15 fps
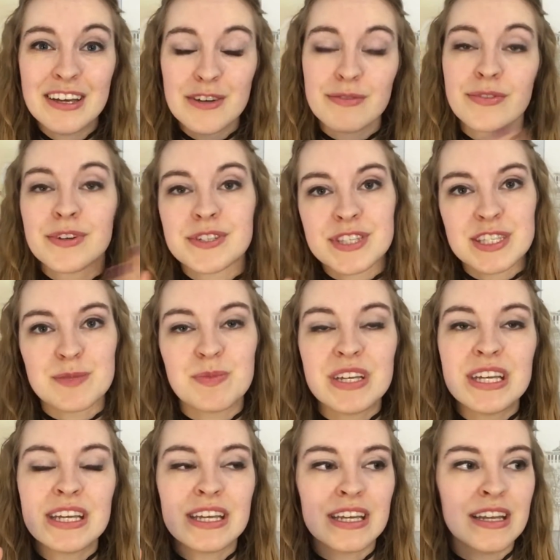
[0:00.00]
versus
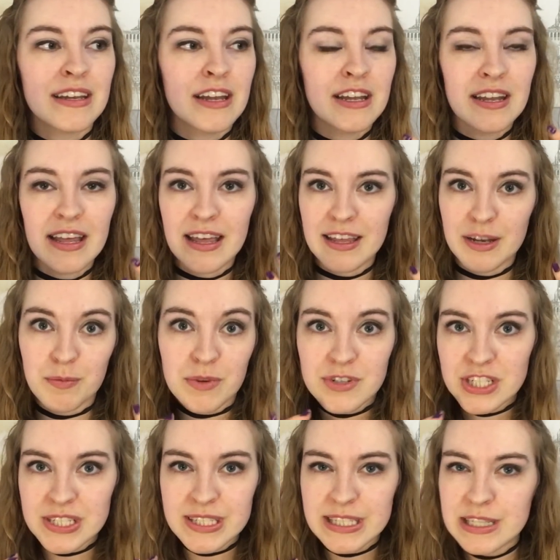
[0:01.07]
being in an
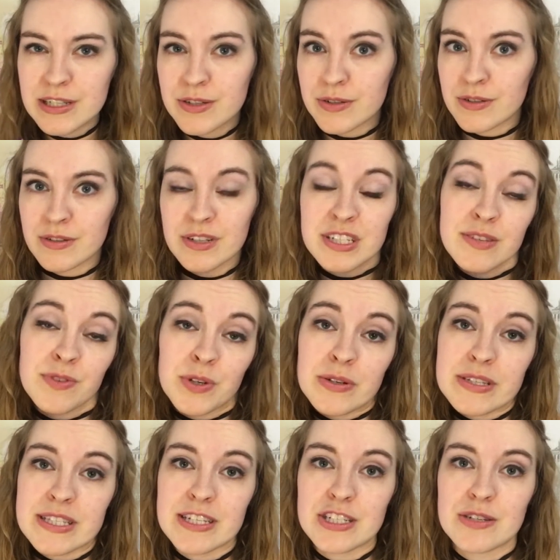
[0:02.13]
emergency or a
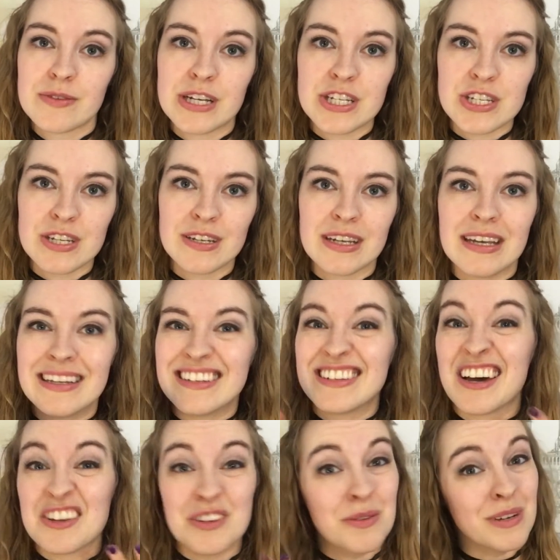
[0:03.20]
difficult situation and
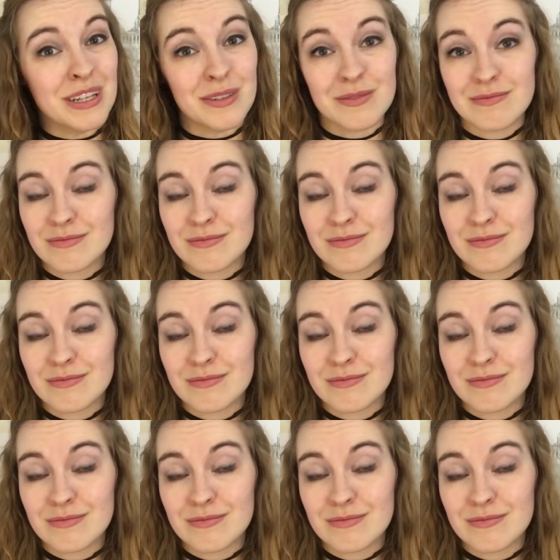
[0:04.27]
not knowing.